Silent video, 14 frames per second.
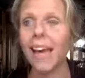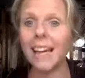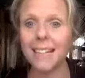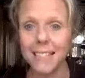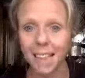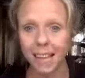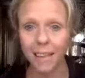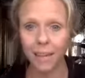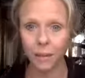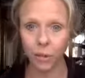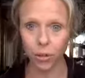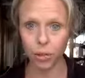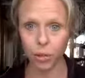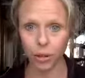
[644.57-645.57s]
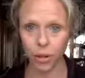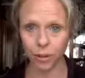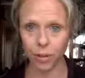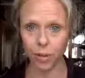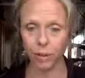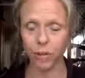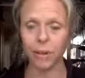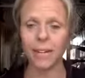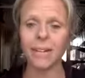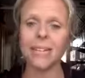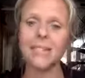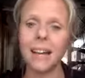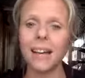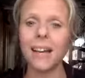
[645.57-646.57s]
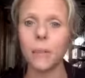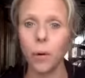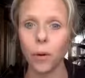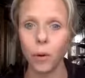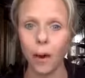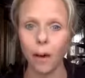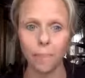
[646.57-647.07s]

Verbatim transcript: exactly what you are going through and exactly what you